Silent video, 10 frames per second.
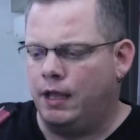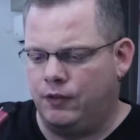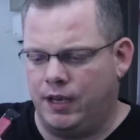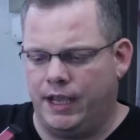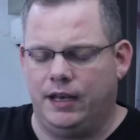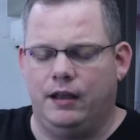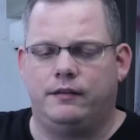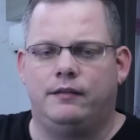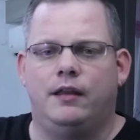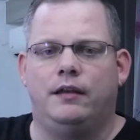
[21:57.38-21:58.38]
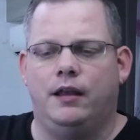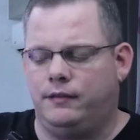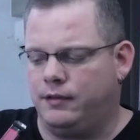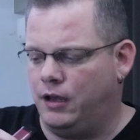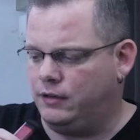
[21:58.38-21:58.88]
Then I get a
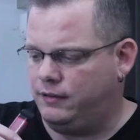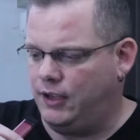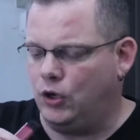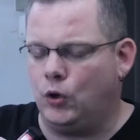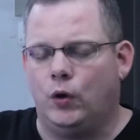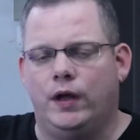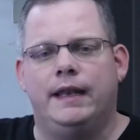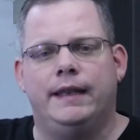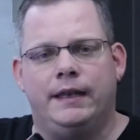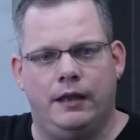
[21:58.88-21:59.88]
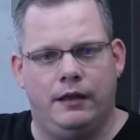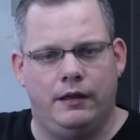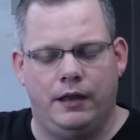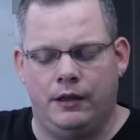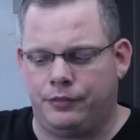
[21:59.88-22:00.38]
tongue tingle and then
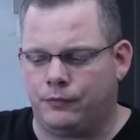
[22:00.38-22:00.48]
a